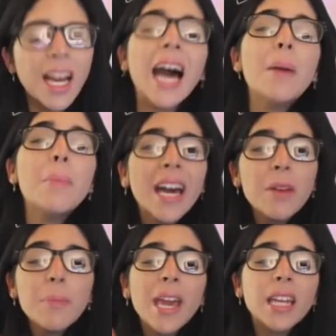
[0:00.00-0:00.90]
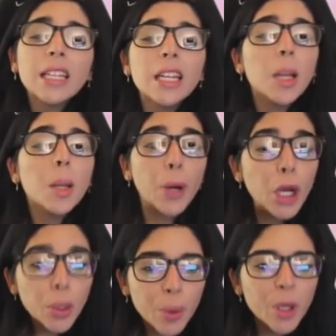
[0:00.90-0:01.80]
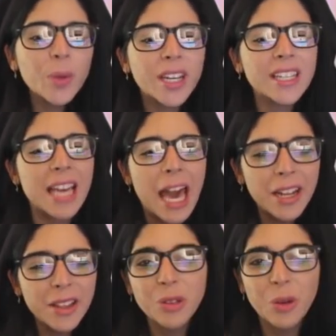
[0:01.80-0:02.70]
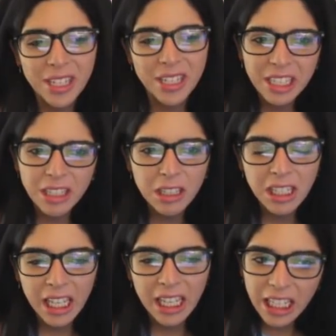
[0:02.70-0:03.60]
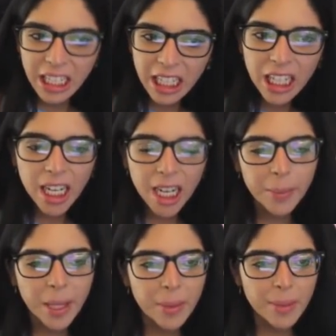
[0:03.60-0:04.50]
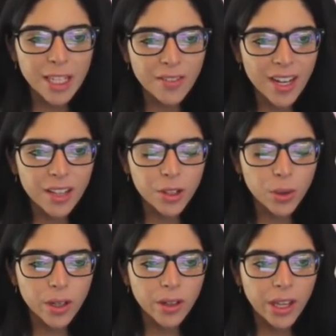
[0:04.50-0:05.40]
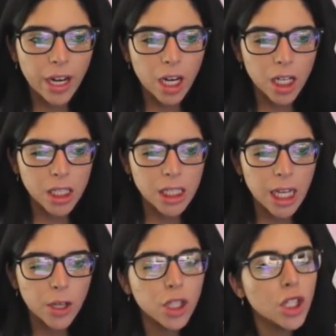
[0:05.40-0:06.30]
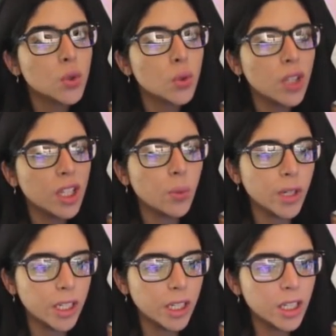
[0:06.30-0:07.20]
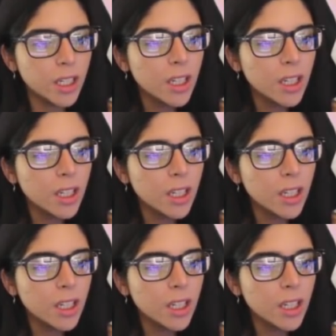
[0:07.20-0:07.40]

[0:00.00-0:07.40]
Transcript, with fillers: I might have made a little boo-boo because I added the door here like an idiot. And I'm like, maybe I should add the door there because now it looks really weird.